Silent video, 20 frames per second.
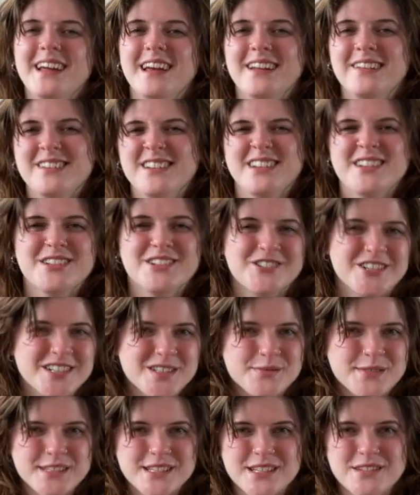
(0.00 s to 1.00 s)
I don't want to
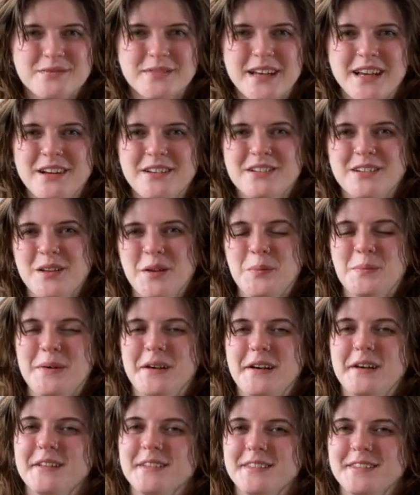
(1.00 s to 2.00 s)
stress myself out
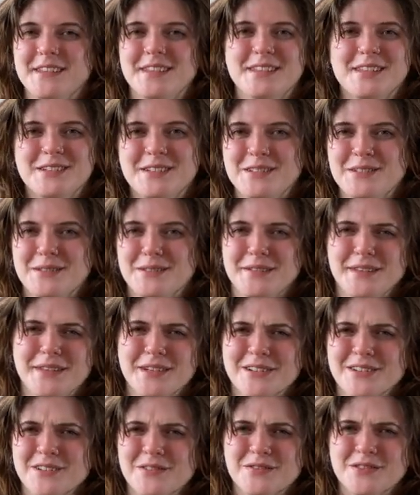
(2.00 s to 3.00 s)
about this
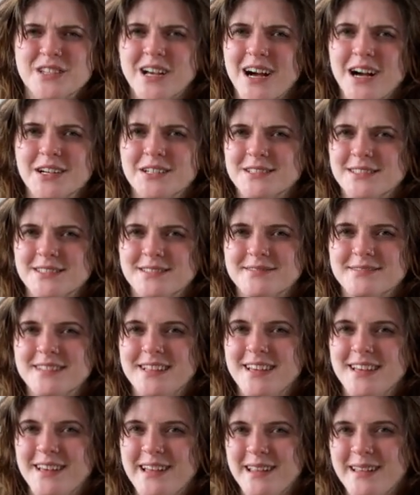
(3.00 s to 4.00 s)
year of socks.
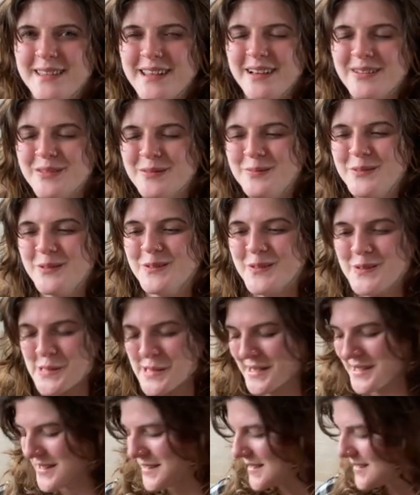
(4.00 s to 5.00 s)
That would be
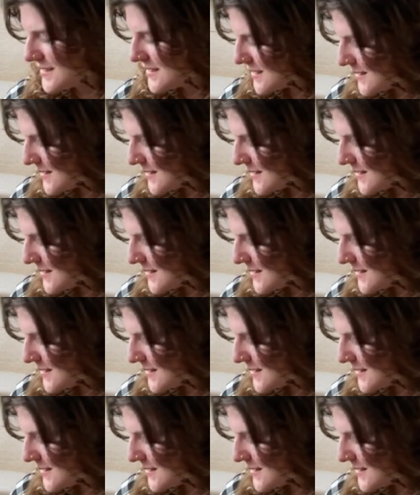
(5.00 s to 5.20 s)
ridiculous.